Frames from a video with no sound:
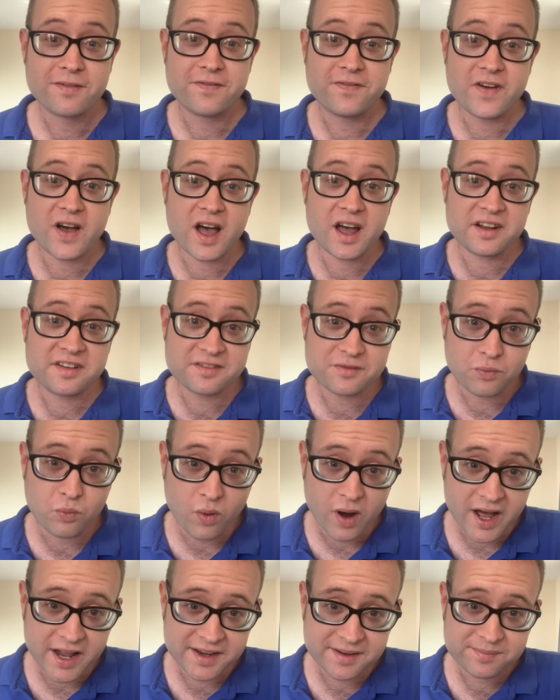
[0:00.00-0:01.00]
First
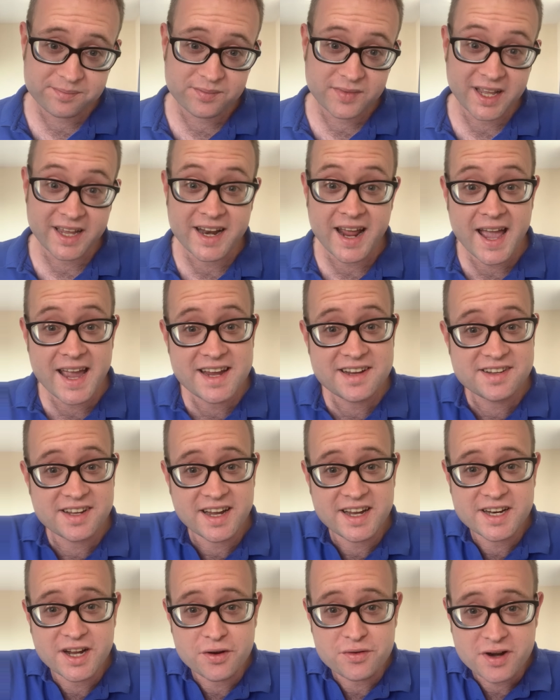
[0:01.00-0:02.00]
won in
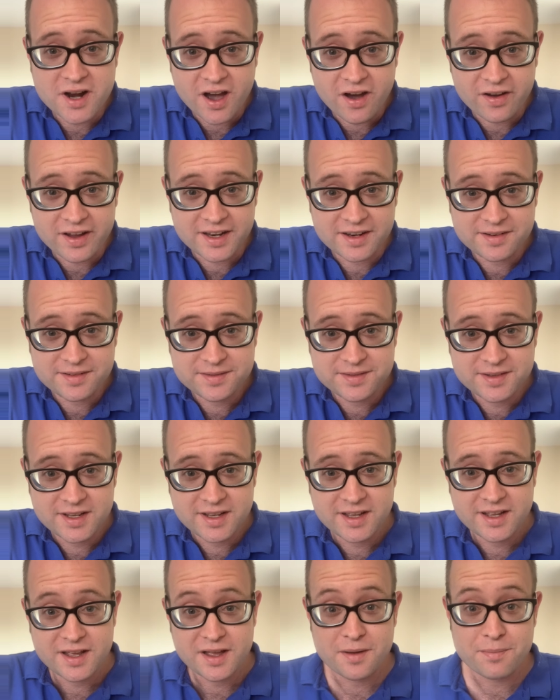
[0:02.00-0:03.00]
1809
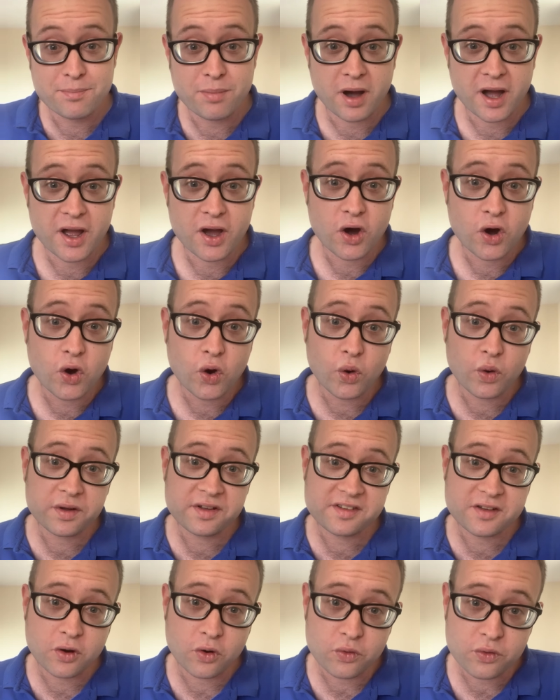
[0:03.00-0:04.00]
by a
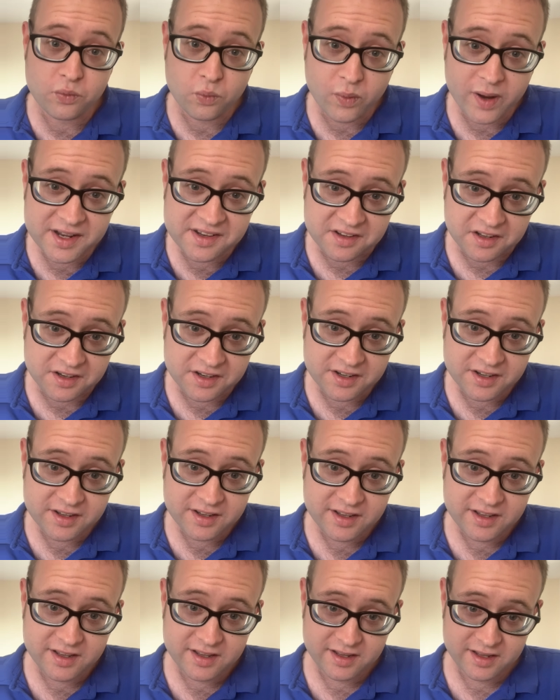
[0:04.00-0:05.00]
horse called Wizard,
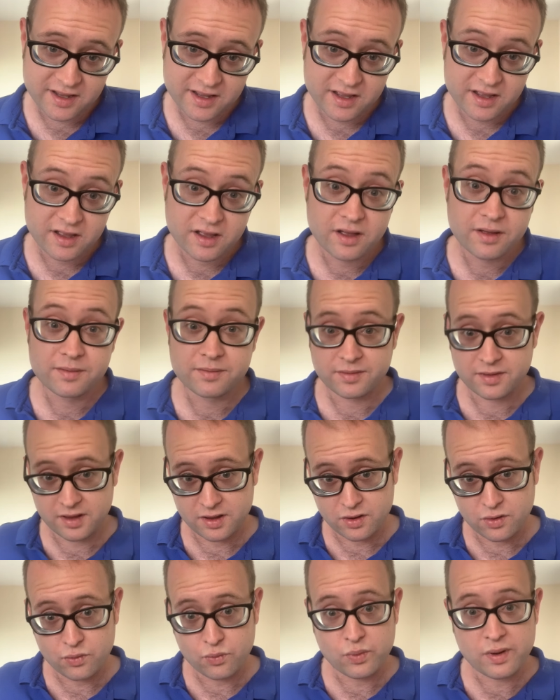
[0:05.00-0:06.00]

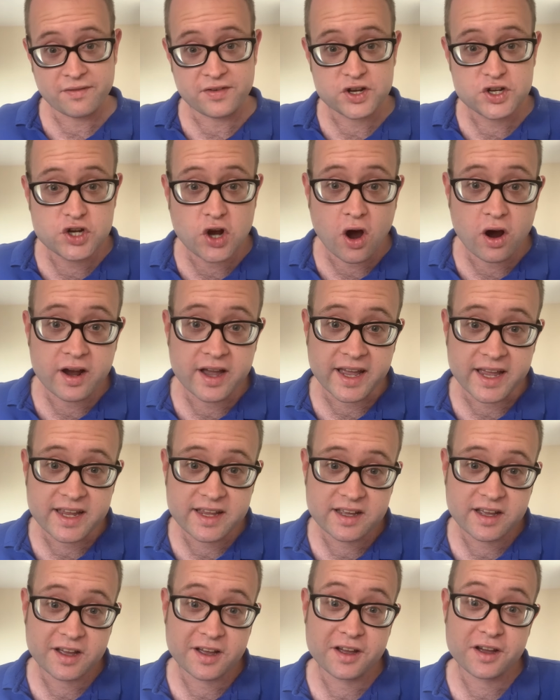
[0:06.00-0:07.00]
with a
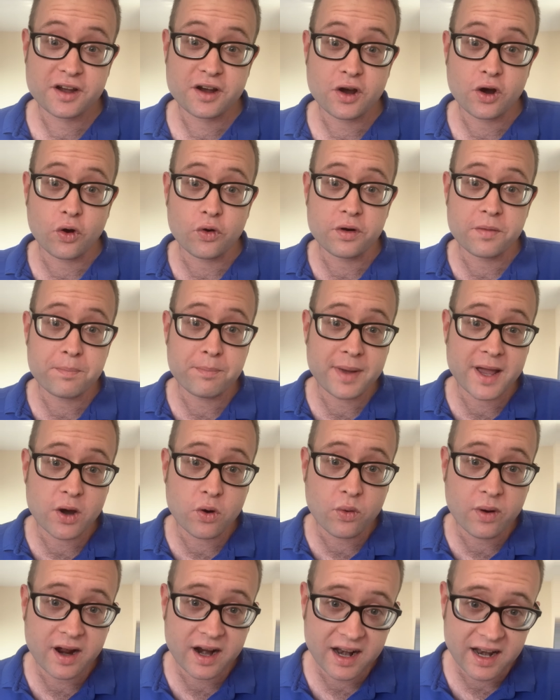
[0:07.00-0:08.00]
jockey called
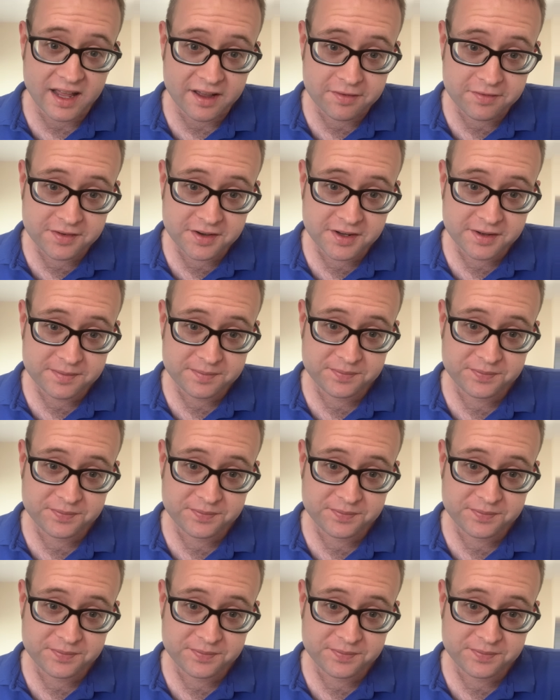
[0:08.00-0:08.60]
Bill Clift,